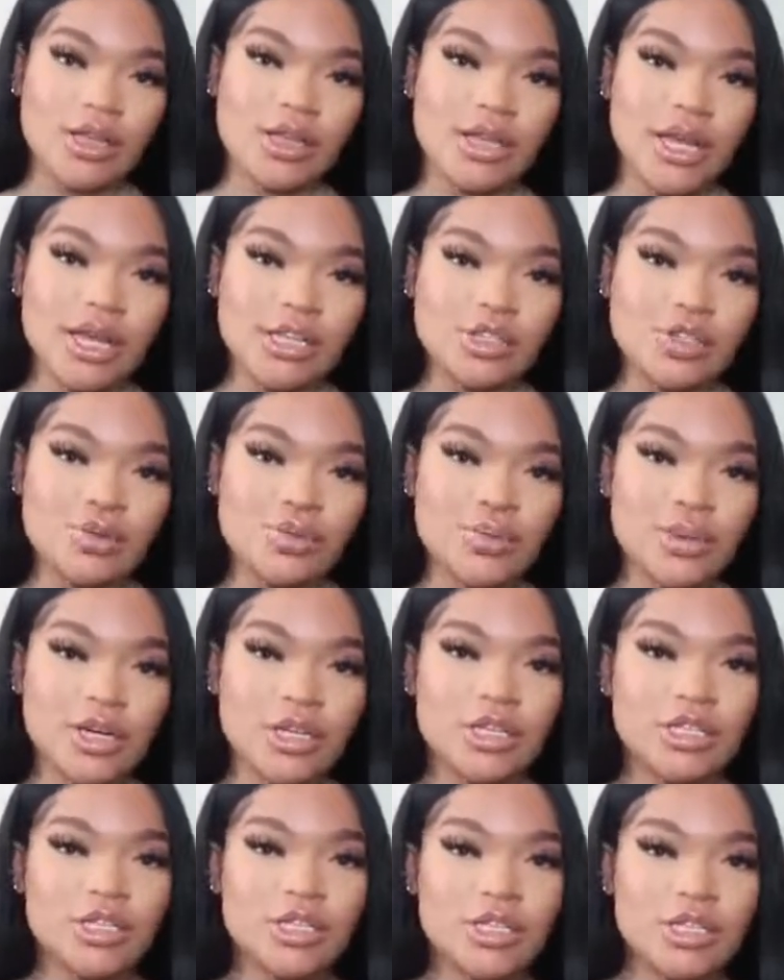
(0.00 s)
not too
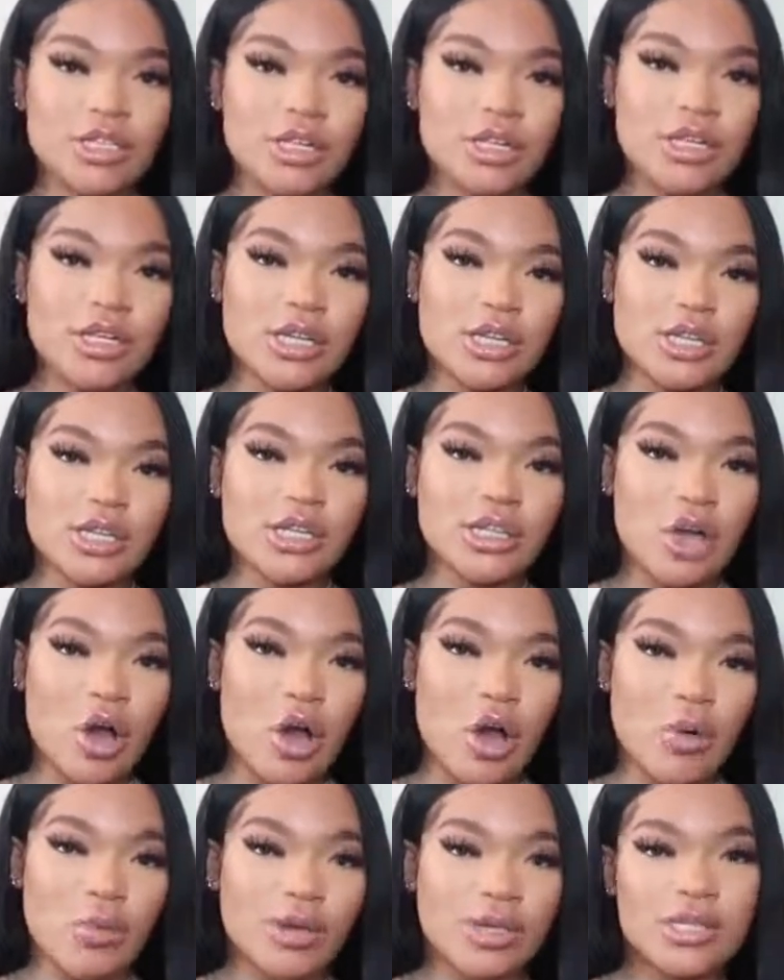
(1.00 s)
much is
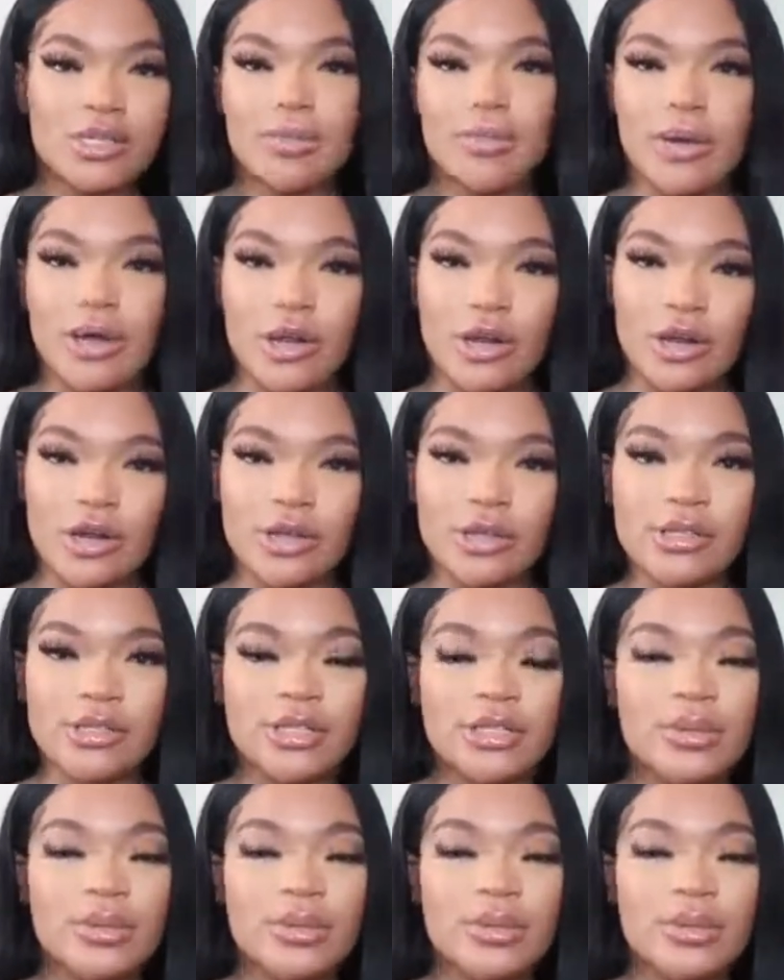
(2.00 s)
always better